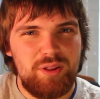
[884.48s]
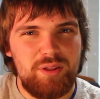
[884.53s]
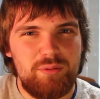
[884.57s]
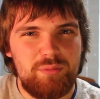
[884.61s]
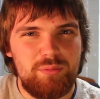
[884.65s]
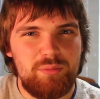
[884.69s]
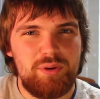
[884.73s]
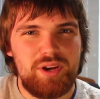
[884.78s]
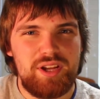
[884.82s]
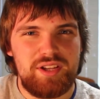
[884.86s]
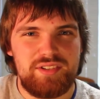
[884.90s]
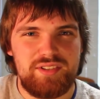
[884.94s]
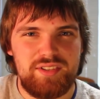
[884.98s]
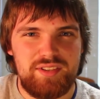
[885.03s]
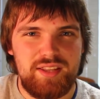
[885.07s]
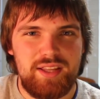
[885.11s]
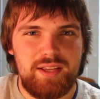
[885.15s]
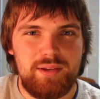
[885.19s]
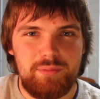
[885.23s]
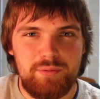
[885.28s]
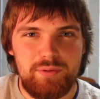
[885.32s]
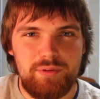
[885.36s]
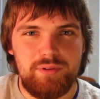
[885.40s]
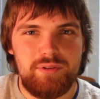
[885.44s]
wish that
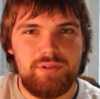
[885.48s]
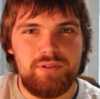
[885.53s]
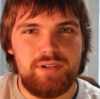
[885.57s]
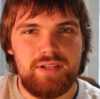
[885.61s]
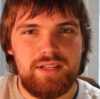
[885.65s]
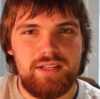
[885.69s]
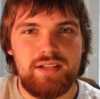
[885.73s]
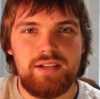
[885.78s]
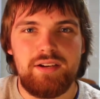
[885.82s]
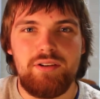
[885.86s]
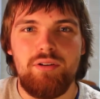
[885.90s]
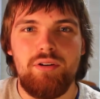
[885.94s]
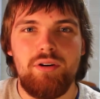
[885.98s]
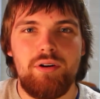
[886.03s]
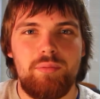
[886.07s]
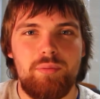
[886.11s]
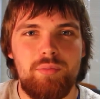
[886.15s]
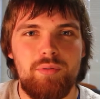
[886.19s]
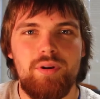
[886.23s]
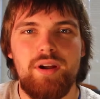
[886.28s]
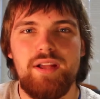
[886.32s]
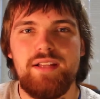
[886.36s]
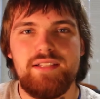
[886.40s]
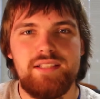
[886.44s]
they will
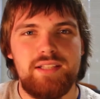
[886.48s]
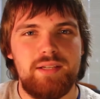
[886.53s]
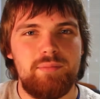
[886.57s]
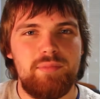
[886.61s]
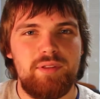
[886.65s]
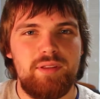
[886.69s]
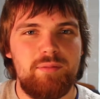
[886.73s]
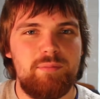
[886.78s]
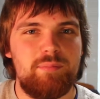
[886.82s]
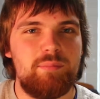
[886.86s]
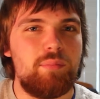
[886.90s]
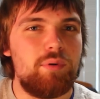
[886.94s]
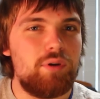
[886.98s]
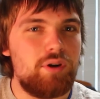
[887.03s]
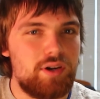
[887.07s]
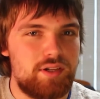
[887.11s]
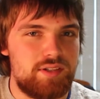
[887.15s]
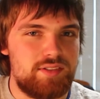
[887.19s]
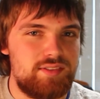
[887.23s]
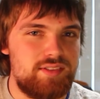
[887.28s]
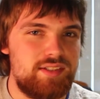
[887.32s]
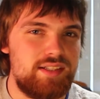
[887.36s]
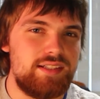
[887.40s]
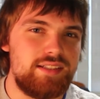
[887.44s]
incorporate some of the
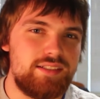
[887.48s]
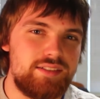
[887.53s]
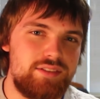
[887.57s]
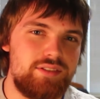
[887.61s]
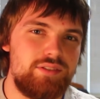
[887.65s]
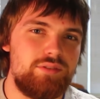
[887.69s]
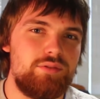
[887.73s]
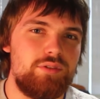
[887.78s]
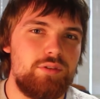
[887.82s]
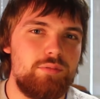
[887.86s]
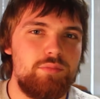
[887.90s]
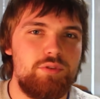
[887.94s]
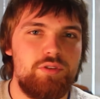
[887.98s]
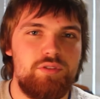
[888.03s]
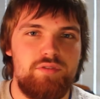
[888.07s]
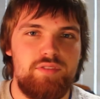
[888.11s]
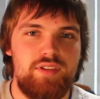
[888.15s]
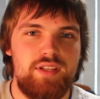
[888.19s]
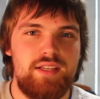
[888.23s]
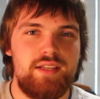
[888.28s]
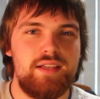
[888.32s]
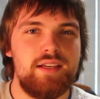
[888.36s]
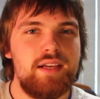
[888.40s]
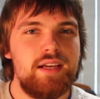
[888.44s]
books into the
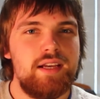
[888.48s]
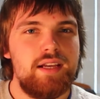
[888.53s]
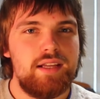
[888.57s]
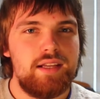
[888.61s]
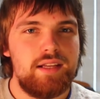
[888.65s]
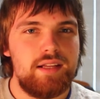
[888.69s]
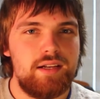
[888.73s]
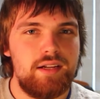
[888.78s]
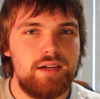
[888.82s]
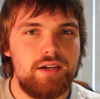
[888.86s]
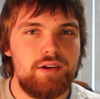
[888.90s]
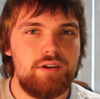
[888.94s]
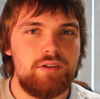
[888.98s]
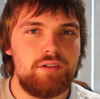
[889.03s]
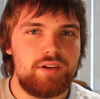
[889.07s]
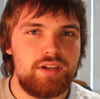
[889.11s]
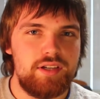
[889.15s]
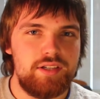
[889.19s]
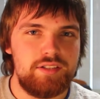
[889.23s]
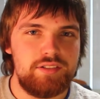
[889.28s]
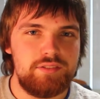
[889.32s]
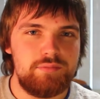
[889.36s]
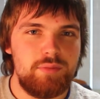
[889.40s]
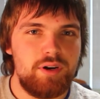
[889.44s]
movie,
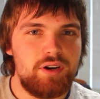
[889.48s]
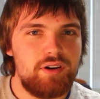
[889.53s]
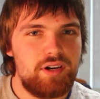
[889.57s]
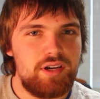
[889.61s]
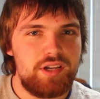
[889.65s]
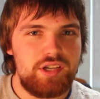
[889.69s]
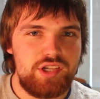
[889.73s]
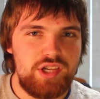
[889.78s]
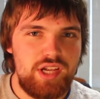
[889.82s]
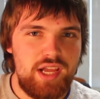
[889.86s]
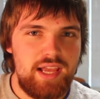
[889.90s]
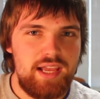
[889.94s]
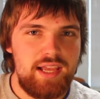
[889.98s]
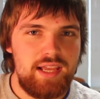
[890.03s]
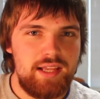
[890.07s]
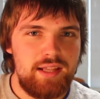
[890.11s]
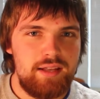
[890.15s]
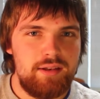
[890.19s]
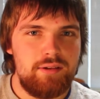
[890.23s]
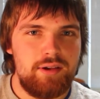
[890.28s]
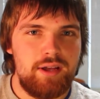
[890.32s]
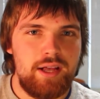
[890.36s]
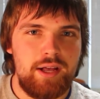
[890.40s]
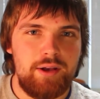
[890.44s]
because Mara
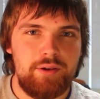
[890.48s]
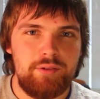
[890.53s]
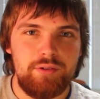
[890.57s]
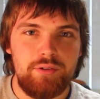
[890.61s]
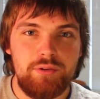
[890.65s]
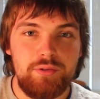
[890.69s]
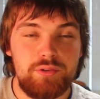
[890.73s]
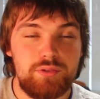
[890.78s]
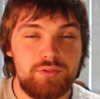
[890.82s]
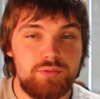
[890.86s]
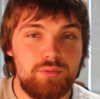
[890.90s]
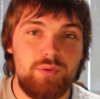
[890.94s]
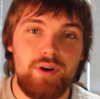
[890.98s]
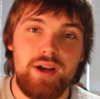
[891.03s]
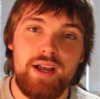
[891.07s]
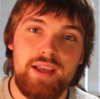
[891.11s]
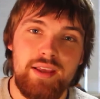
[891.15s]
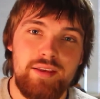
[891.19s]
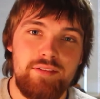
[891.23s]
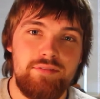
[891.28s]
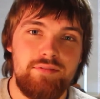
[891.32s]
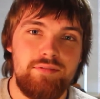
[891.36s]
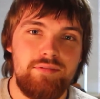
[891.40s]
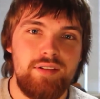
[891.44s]
Jade, Luke's
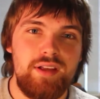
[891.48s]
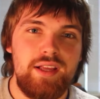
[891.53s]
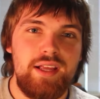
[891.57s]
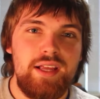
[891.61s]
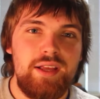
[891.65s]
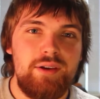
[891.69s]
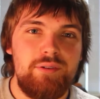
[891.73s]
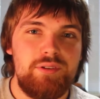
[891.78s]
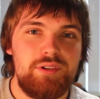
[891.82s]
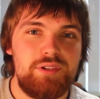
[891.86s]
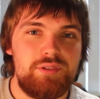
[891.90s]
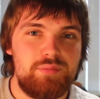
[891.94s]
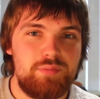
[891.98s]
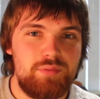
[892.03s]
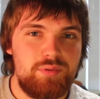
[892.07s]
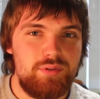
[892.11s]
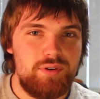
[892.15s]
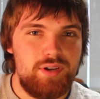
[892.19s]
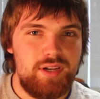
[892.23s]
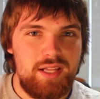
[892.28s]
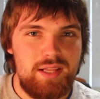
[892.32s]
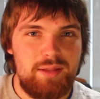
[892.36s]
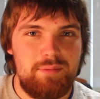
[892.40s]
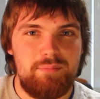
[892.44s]
wife, was
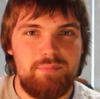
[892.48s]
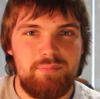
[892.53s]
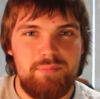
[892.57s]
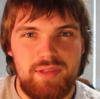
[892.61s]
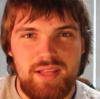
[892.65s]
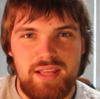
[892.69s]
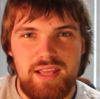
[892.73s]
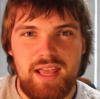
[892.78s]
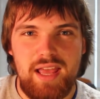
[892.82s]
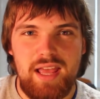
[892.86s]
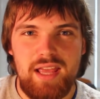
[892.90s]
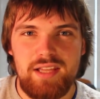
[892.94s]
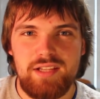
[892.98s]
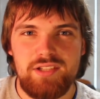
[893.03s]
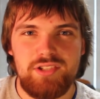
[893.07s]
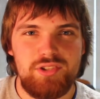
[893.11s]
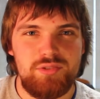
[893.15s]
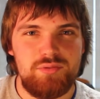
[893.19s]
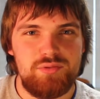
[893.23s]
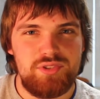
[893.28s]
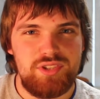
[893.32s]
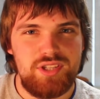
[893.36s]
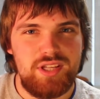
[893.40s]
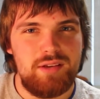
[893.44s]
pretty BA.
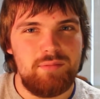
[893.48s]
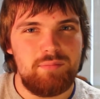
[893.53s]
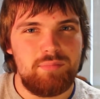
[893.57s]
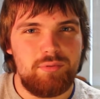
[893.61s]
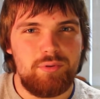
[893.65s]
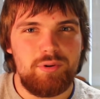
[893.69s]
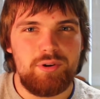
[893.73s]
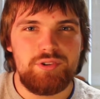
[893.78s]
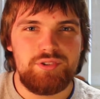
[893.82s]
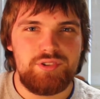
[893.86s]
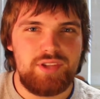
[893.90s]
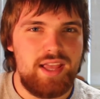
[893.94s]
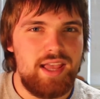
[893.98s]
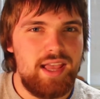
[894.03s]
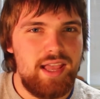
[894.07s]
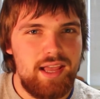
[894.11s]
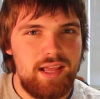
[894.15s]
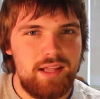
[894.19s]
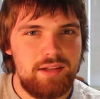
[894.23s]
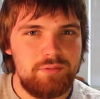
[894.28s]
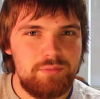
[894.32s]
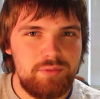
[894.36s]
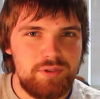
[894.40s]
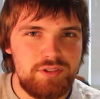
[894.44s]
She was the Emperor's
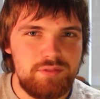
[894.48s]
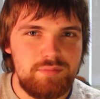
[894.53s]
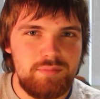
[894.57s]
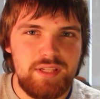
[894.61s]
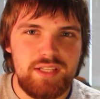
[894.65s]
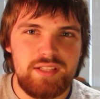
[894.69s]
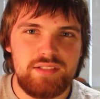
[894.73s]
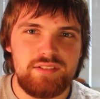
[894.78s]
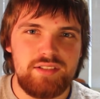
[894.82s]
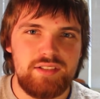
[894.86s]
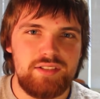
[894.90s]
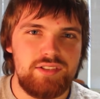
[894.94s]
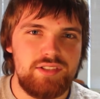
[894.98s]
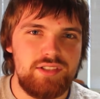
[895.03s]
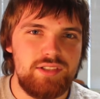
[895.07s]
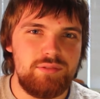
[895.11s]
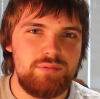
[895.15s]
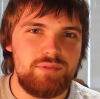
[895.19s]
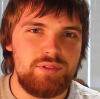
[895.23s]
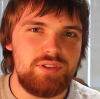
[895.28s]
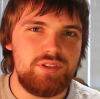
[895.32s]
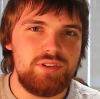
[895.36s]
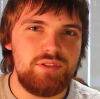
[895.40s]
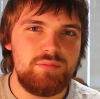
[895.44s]
hand, which means that she
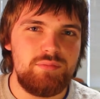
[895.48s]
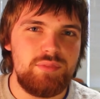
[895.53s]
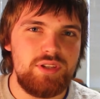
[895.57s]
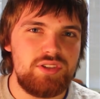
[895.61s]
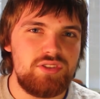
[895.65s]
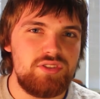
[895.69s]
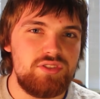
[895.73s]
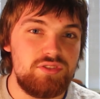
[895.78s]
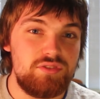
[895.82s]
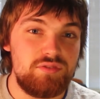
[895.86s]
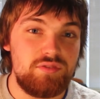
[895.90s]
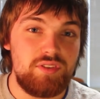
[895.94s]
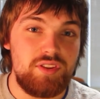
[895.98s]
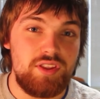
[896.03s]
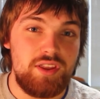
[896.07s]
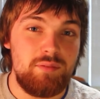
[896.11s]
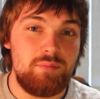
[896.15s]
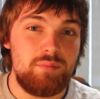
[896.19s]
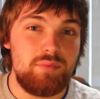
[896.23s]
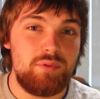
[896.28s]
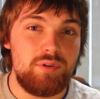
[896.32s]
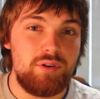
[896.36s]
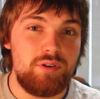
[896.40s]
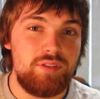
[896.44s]
would do missions for the
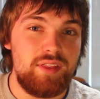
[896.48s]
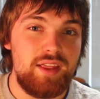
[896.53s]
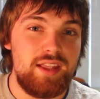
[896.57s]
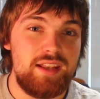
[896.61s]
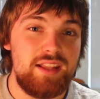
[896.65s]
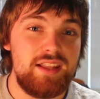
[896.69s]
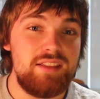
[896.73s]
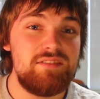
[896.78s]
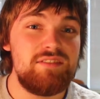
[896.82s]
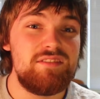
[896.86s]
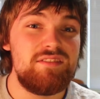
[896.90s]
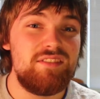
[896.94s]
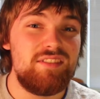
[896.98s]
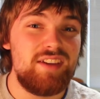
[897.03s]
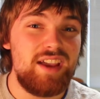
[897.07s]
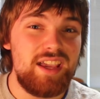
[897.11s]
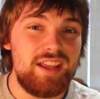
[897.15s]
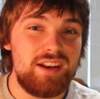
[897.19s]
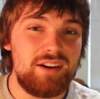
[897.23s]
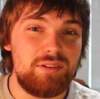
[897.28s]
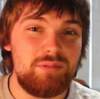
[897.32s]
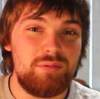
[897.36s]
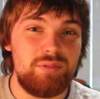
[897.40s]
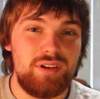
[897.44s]
Emperor that even
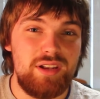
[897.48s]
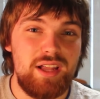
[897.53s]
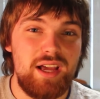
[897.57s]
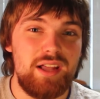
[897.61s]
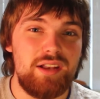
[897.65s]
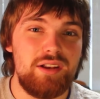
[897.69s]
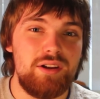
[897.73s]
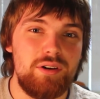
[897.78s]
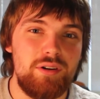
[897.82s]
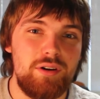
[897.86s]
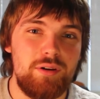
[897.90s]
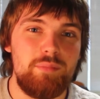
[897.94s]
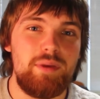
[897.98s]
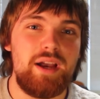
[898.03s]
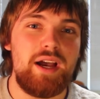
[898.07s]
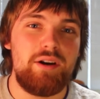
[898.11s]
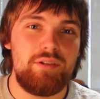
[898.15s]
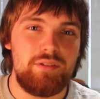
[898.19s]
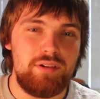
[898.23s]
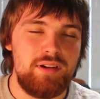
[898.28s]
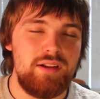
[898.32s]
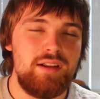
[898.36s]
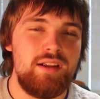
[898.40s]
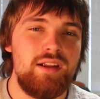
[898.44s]
Vader would not know about.